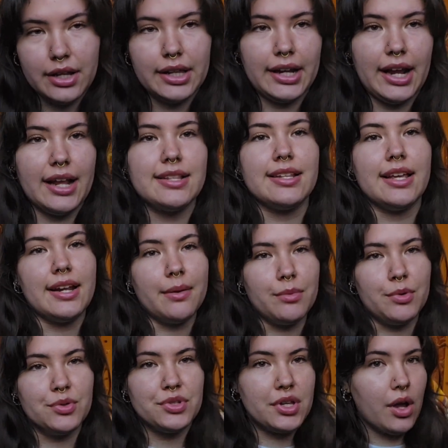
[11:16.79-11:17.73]
Like I said,
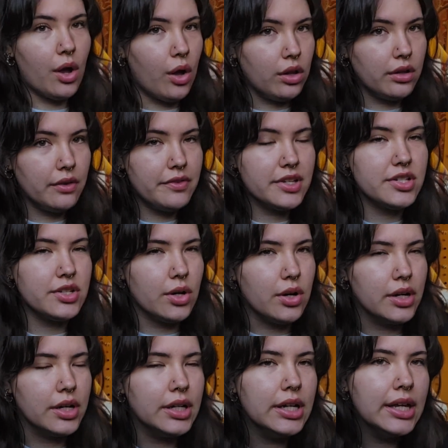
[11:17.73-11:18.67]
I'm using all of this
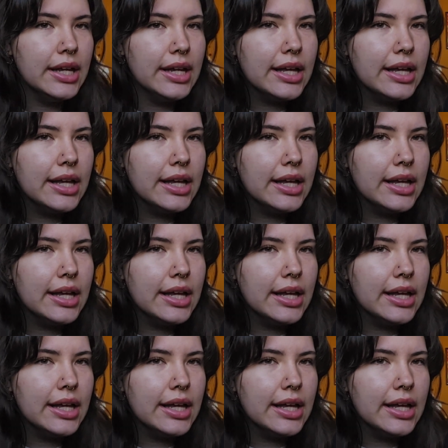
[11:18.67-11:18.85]
yarn.